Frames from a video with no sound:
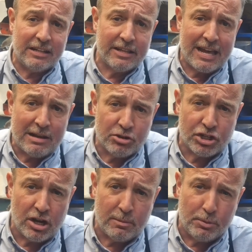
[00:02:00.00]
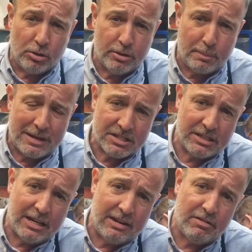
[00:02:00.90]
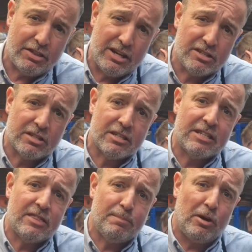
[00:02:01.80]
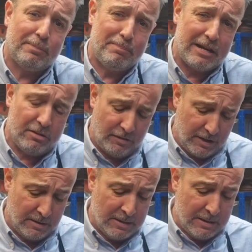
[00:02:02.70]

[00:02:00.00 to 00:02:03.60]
you how sharp all the plastic and everything is that's in the back of here.